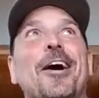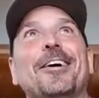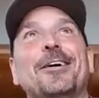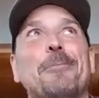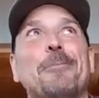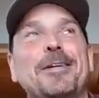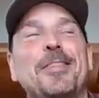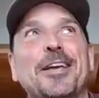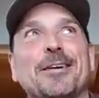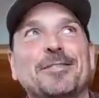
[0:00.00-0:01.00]
a
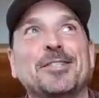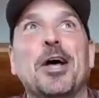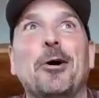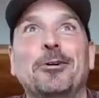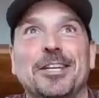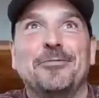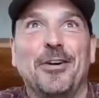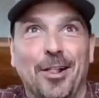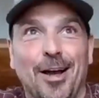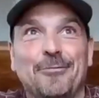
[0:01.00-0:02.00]
big thing of snow just
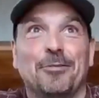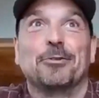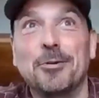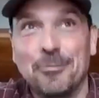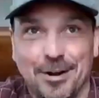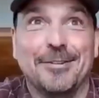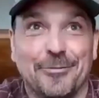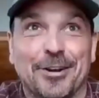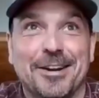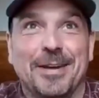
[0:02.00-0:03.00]
fell off the roof right in
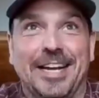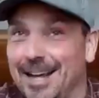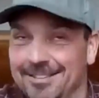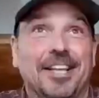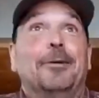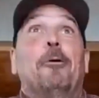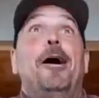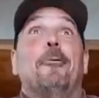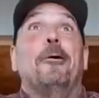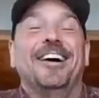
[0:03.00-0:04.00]
front of me. And I was like,
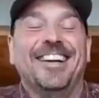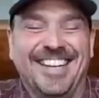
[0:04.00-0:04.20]
whoa.